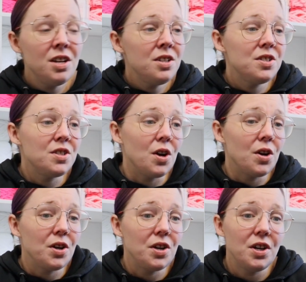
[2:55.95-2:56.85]

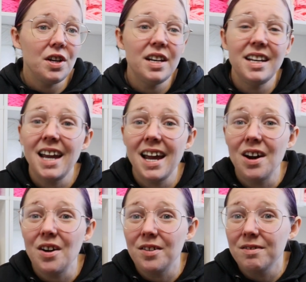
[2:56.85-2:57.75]
So
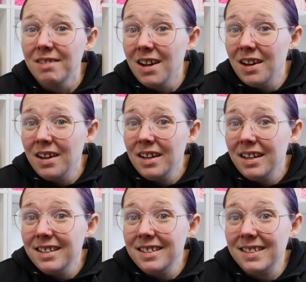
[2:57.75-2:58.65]
now,
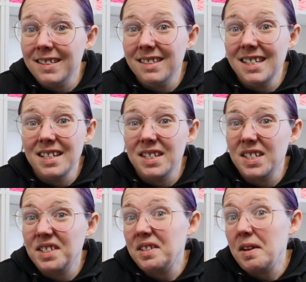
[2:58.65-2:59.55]

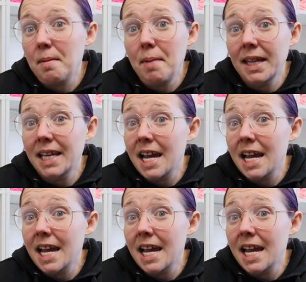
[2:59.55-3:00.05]
since about